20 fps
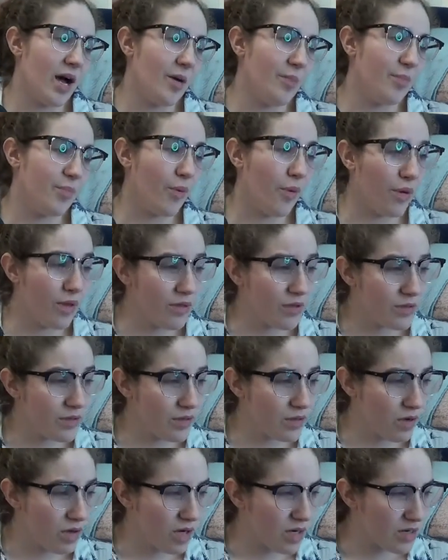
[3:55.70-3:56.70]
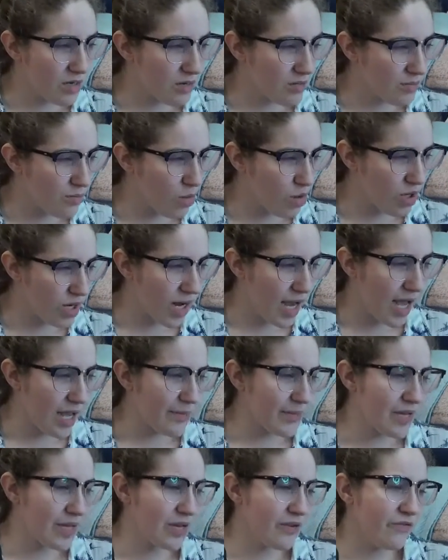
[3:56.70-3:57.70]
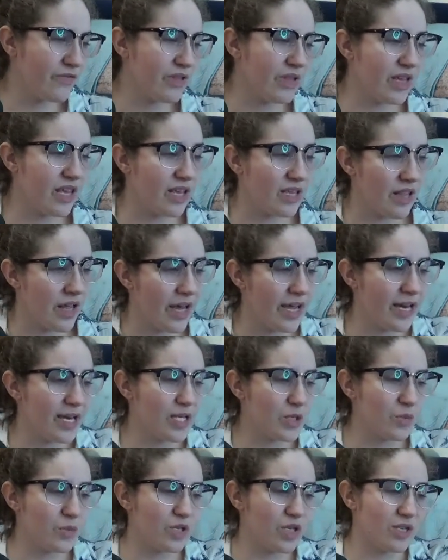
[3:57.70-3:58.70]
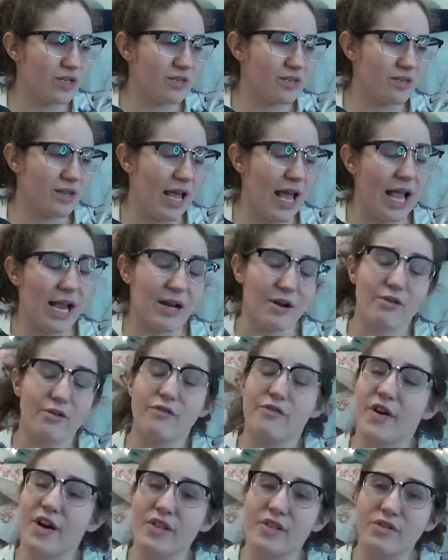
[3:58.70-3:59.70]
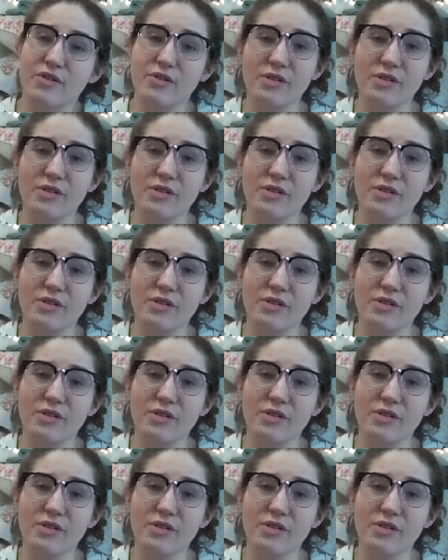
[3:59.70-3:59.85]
Boils are more common. Folliculitis, which is hair follicle